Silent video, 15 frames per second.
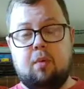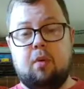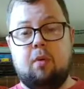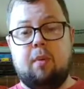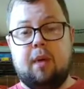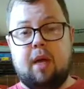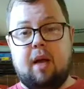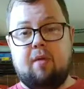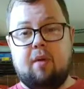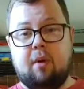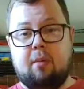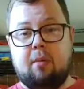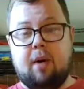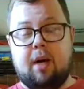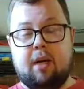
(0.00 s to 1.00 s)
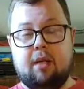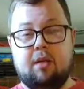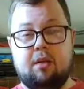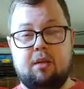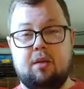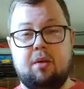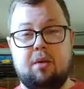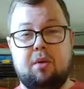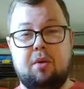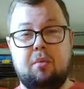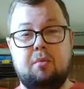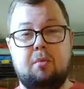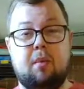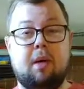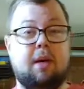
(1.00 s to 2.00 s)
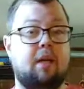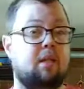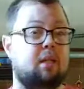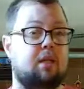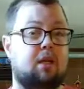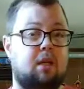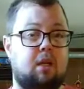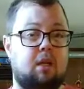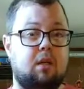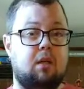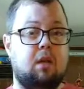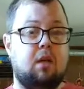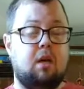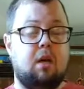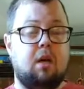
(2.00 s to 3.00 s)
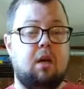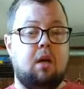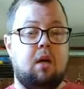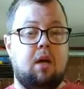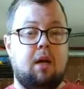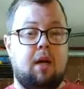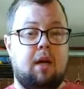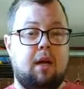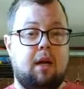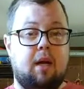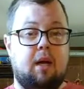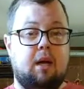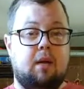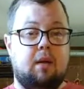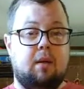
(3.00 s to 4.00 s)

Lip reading: will be having practice, so you might see a